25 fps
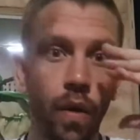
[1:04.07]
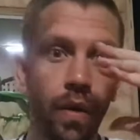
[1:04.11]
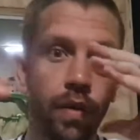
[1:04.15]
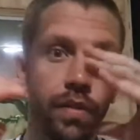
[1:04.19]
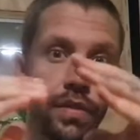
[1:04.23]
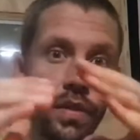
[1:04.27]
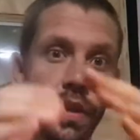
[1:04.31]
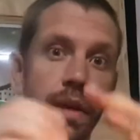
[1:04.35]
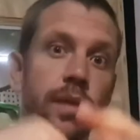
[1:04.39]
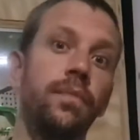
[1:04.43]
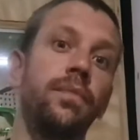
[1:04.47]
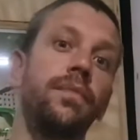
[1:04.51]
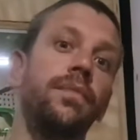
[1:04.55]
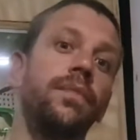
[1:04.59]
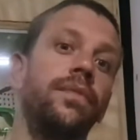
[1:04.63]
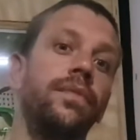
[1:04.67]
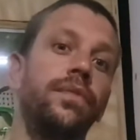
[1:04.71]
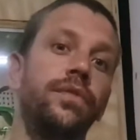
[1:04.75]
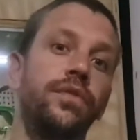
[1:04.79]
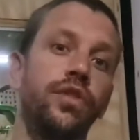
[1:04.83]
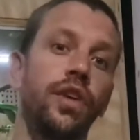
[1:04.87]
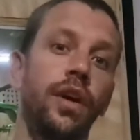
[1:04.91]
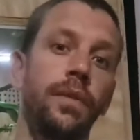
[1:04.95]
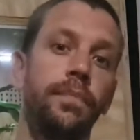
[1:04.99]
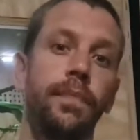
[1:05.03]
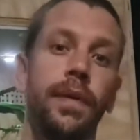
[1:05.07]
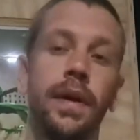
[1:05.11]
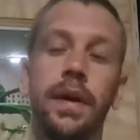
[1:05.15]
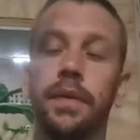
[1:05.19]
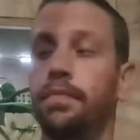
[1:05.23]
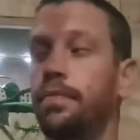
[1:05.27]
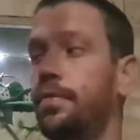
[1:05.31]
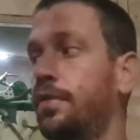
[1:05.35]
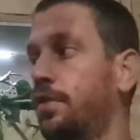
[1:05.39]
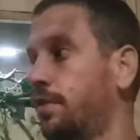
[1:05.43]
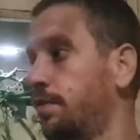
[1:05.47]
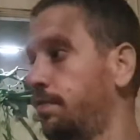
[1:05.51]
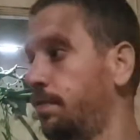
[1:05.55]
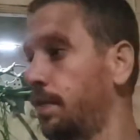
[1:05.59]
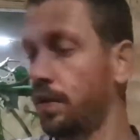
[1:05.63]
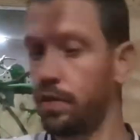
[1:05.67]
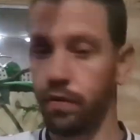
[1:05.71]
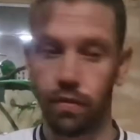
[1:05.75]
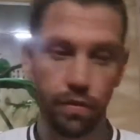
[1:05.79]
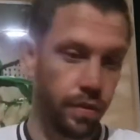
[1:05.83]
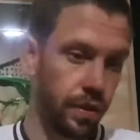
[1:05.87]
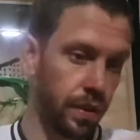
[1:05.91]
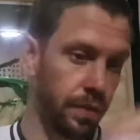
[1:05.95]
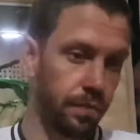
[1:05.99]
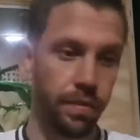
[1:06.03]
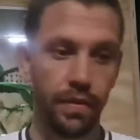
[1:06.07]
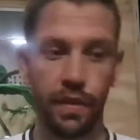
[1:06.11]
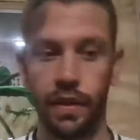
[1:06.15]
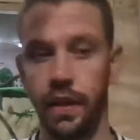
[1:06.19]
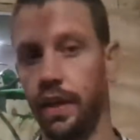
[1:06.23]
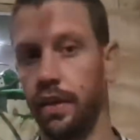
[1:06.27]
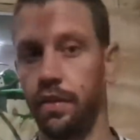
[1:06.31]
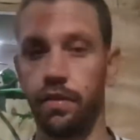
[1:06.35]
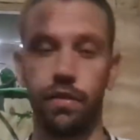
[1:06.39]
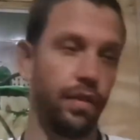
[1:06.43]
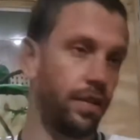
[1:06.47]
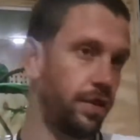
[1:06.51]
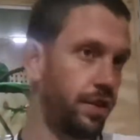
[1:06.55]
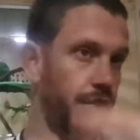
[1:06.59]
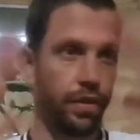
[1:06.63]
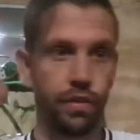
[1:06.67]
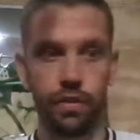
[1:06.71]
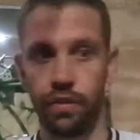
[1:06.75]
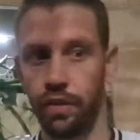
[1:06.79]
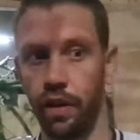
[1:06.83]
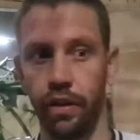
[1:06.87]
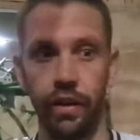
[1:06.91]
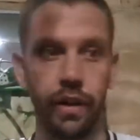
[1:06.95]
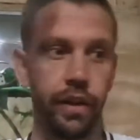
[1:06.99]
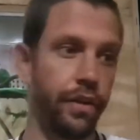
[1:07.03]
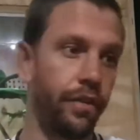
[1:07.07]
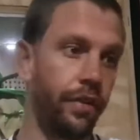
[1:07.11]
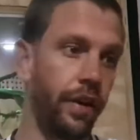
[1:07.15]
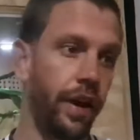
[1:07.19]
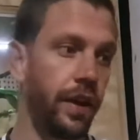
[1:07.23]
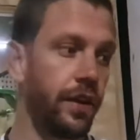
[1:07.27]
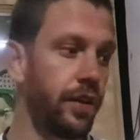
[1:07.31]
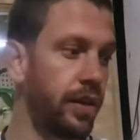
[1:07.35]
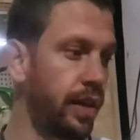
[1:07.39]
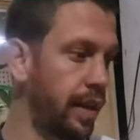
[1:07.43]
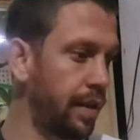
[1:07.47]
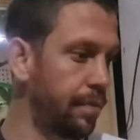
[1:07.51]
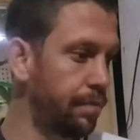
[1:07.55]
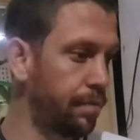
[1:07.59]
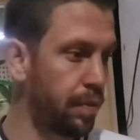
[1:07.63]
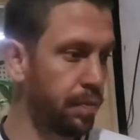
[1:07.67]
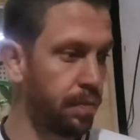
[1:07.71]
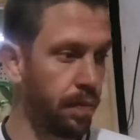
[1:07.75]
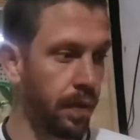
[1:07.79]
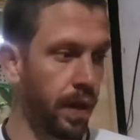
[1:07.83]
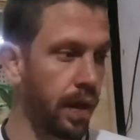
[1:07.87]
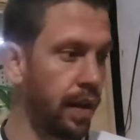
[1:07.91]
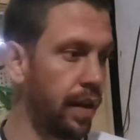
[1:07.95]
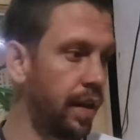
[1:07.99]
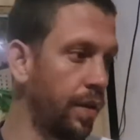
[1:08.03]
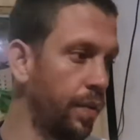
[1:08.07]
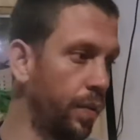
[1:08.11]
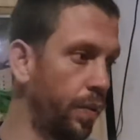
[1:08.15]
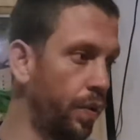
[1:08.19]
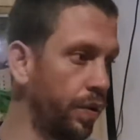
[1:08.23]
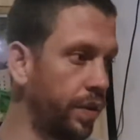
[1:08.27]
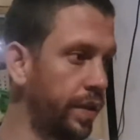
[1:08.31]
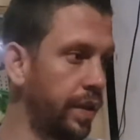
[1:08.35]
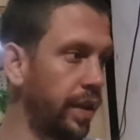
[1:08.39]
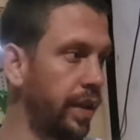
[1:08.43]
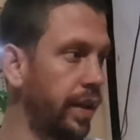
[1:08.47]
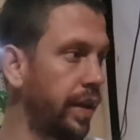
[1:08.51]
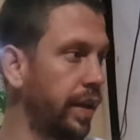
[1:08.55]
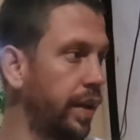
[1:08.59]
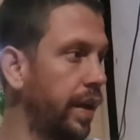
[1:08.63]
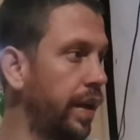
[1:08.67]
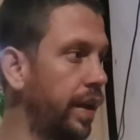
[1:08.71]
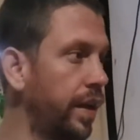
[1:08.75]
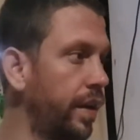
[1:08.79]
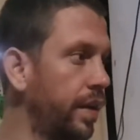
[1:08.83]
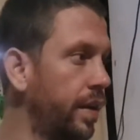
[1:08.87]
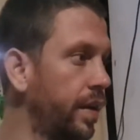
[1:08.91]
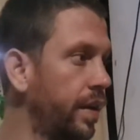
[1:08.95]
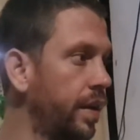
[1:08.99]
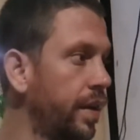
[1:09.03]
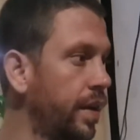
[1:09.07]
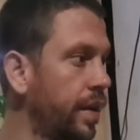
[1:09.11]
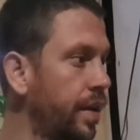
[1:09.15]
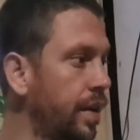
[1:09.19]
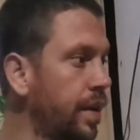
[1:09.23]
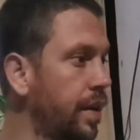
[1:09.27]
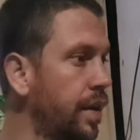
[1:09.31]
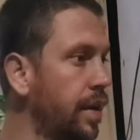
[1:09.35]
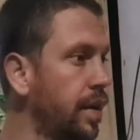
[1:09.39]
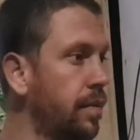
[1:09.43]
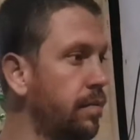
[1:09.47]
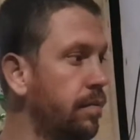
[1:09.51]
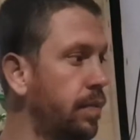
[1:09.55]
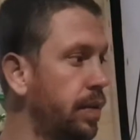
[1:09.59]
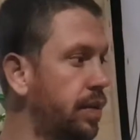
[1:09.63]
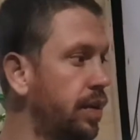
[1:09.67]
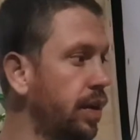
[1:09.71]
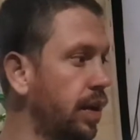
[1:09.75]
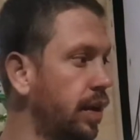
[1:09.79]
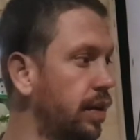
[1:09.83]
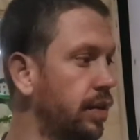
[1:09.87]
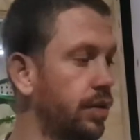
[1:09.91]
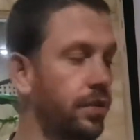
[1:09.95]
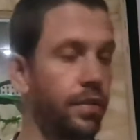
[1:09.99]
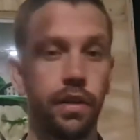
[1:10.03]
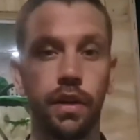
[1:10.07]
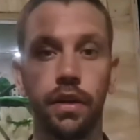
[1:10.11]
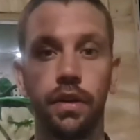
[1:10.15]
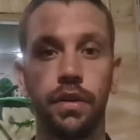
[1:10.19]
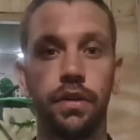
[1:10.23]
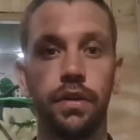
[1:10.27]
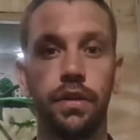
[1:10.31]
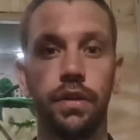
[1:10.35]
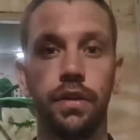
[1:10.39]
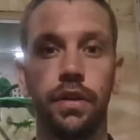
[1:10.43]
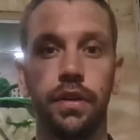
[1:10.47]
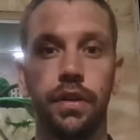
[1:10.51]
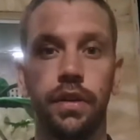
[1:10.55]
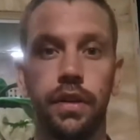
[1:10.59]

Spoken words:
some top-ups because some snakes are just going crazy and pooping in their water again. But yeah, so